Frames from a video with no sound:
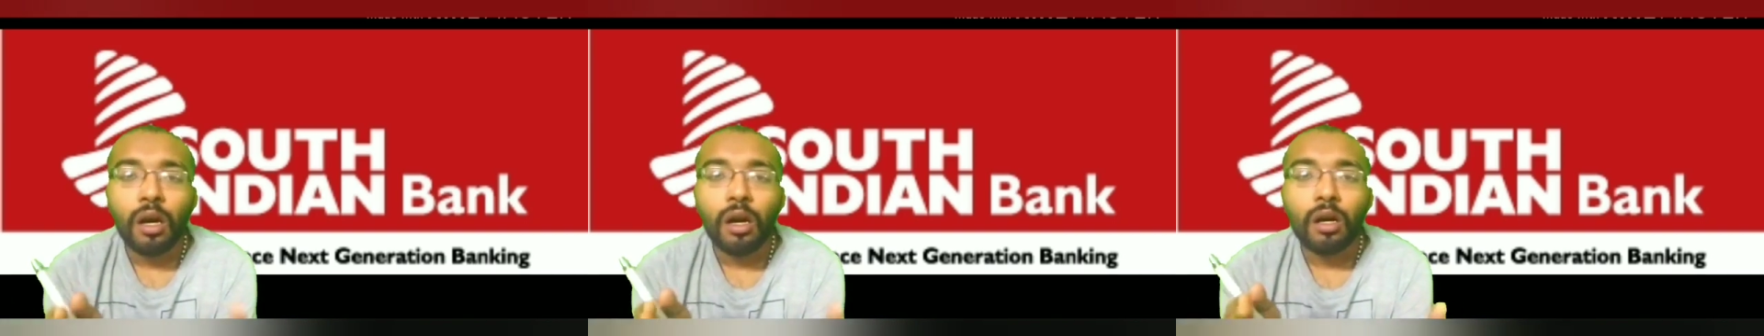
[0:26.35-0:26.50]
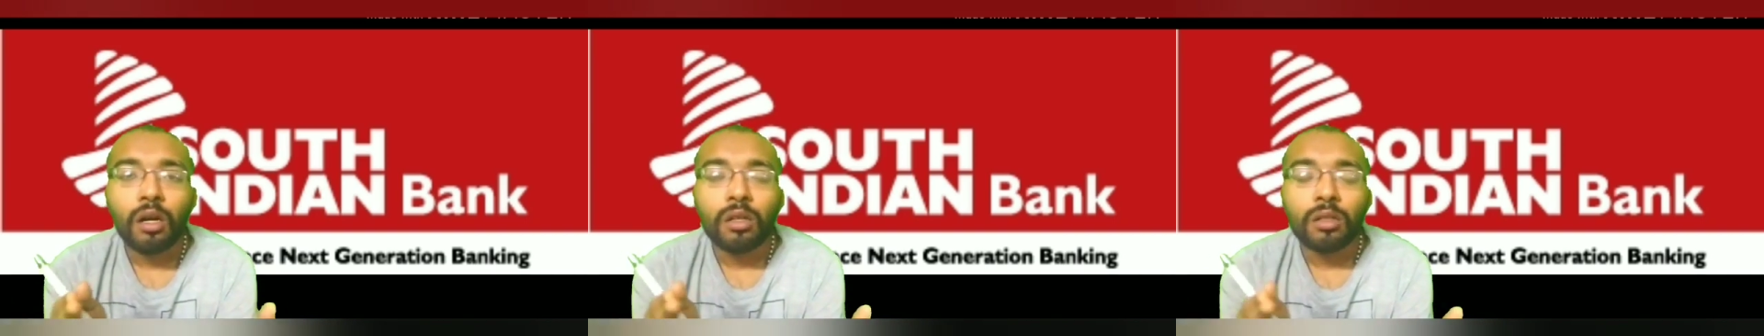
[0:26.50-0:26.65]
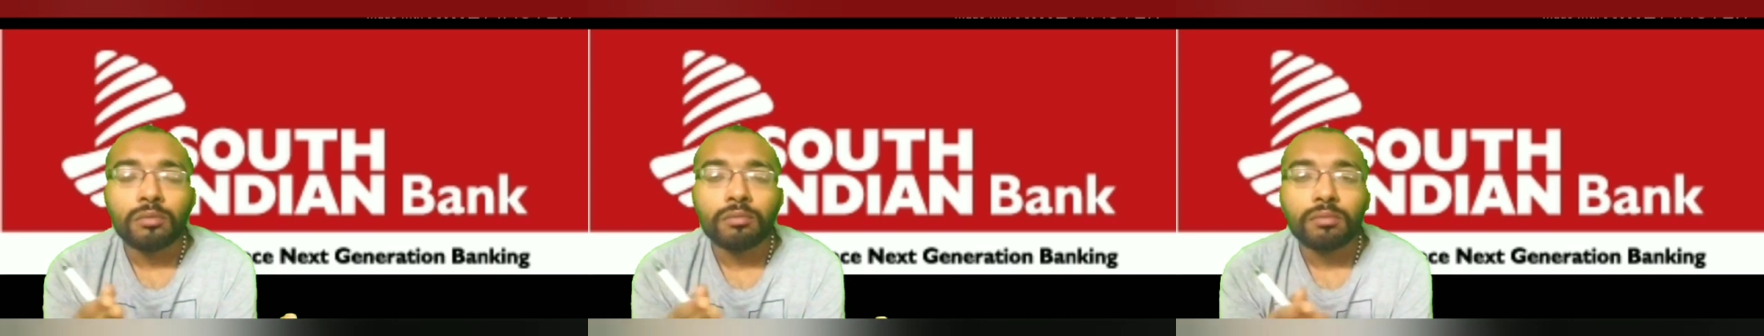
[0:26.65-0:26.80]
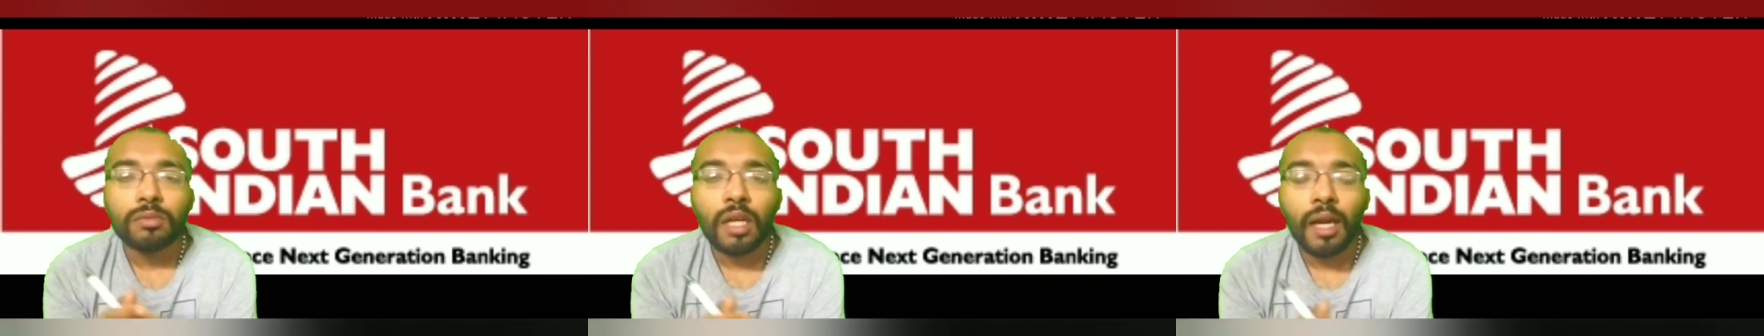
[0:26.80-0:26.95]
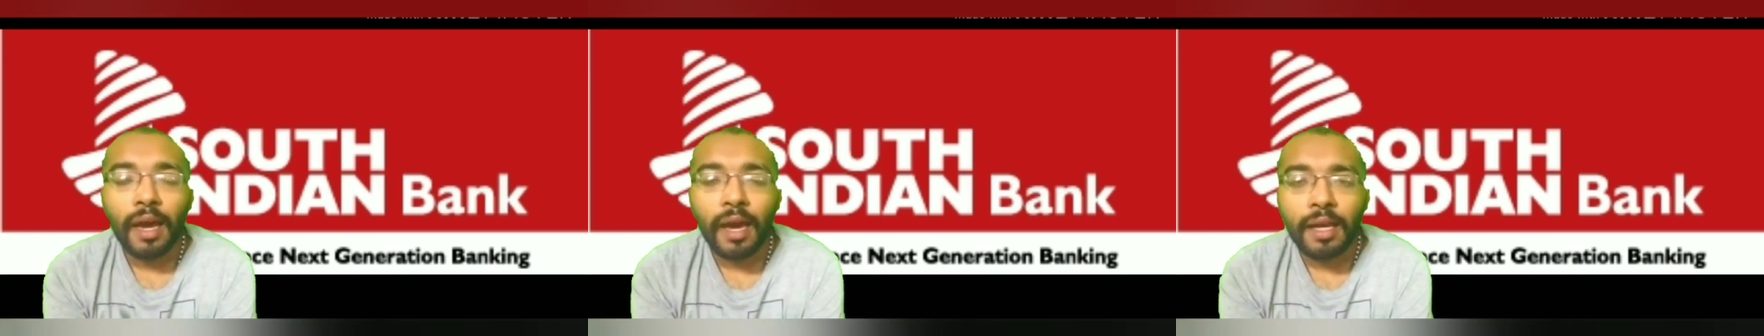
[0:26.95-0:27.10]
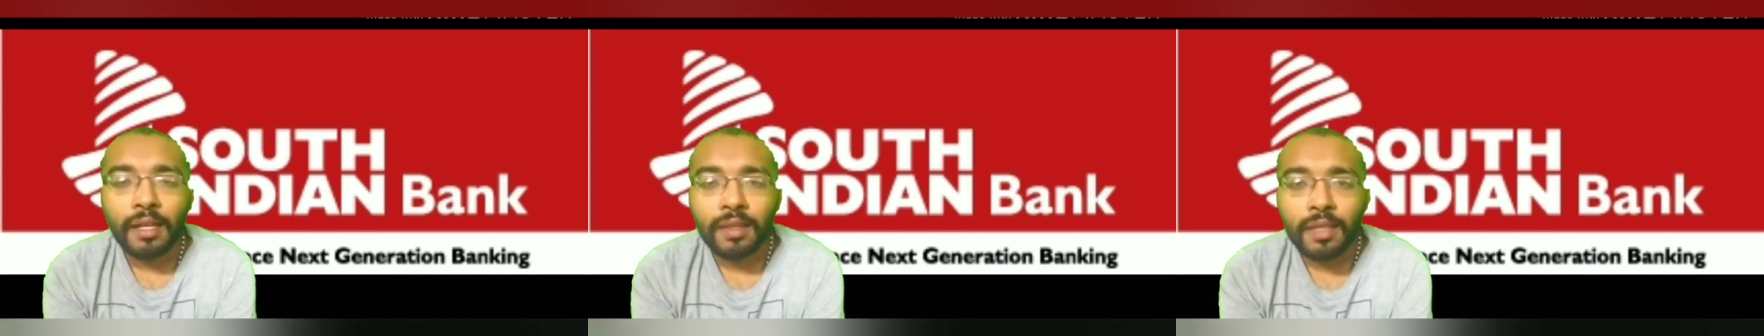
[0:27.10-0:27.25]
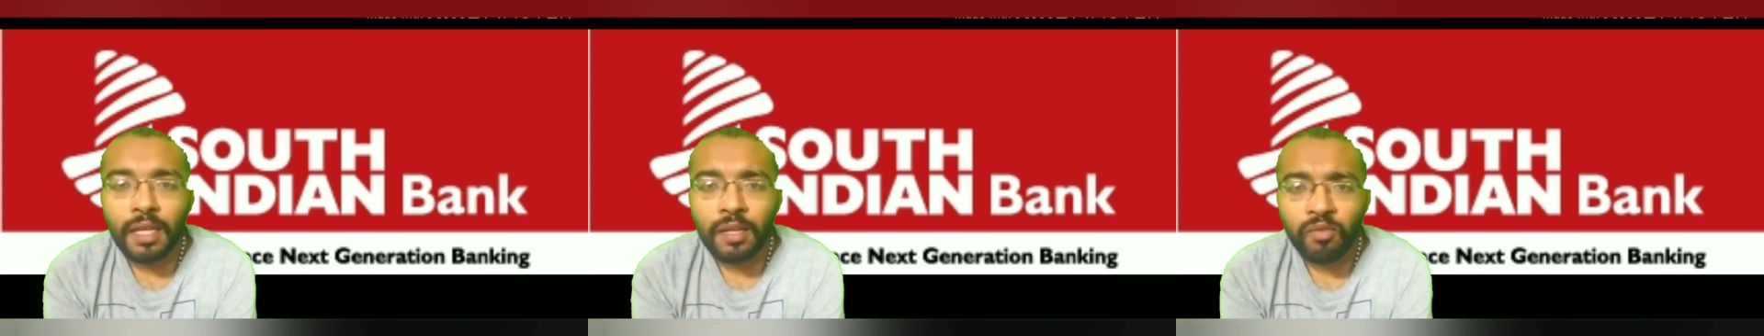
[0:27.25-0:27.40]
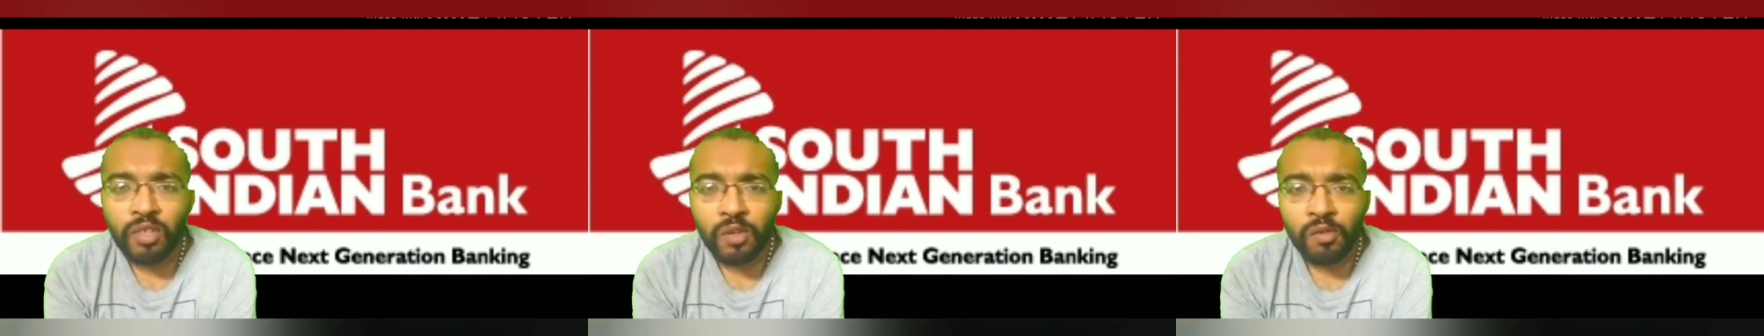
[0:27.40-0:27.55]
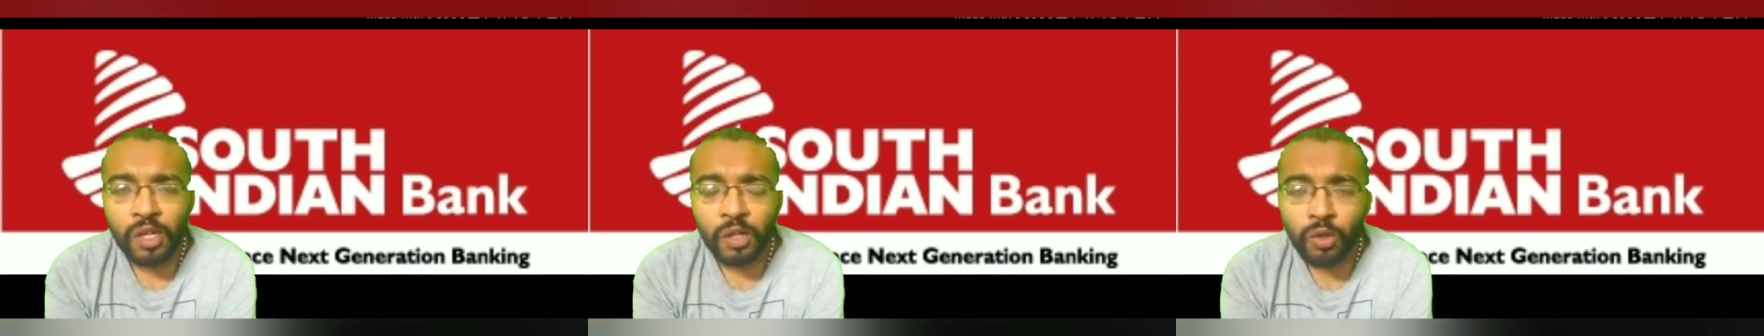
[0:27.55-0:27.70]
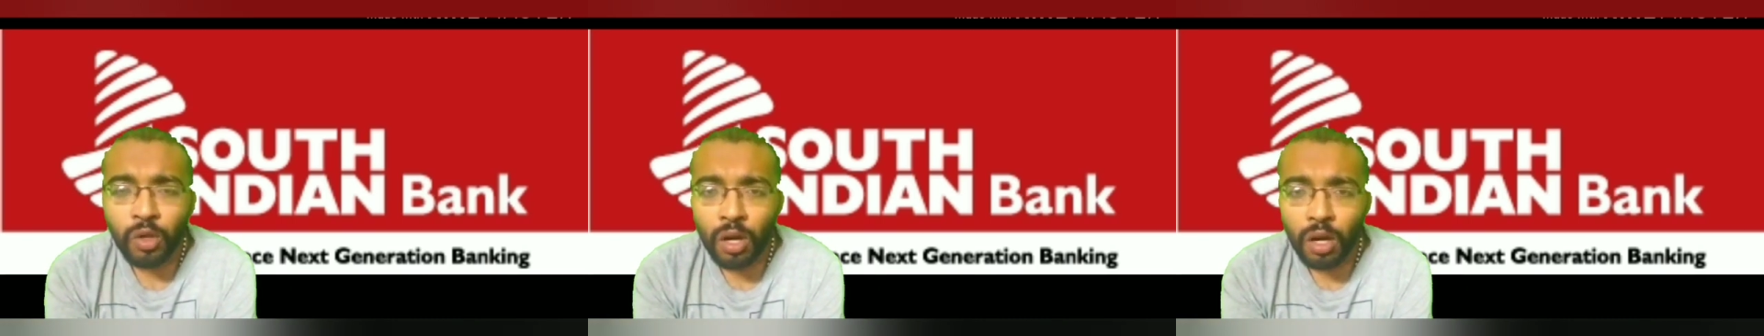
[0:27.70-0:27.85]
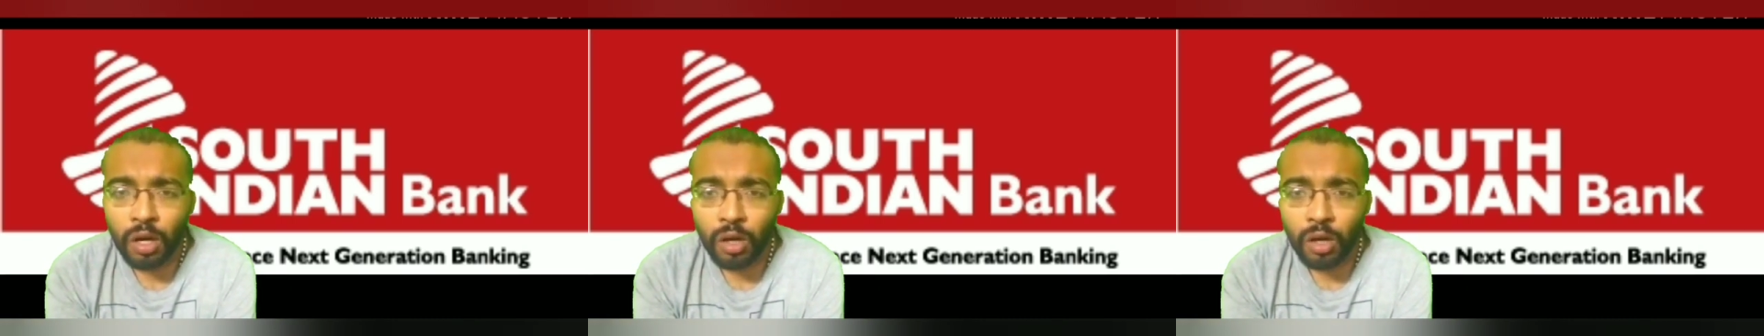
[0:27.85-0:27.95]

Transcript: and then we will